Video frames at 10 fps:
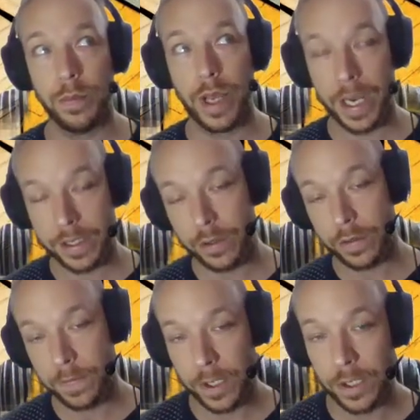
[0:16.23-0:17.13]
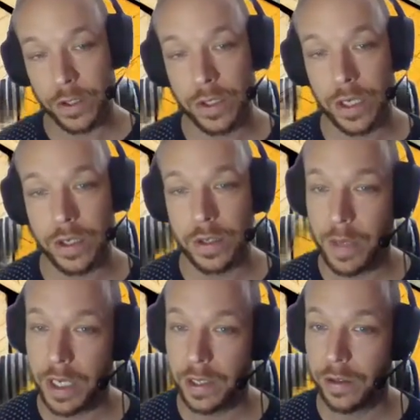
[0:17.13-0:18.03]
extra features that just
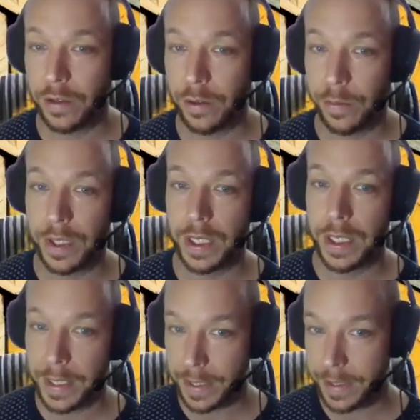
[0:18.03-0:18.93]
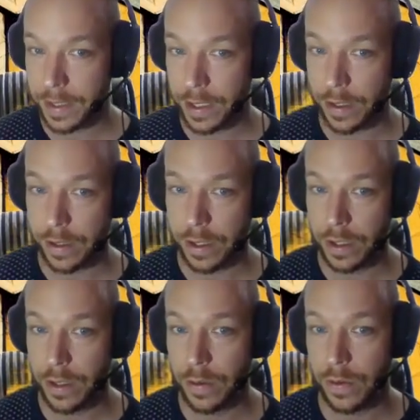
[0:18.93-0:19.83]
make it a little bit easier to
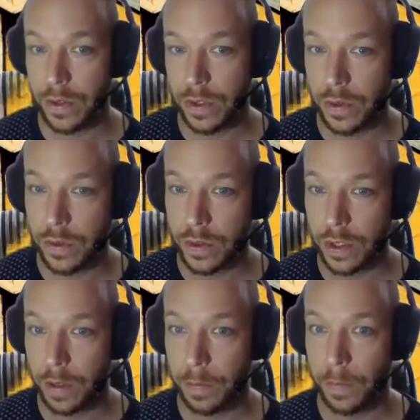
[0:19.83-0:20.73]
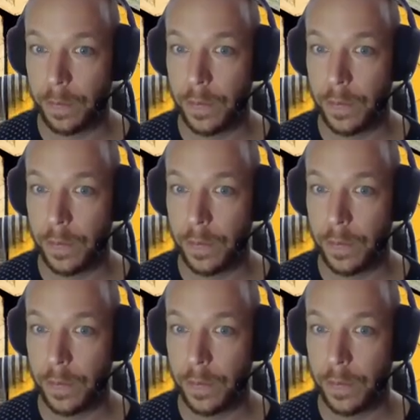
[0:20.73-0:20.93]
use to do some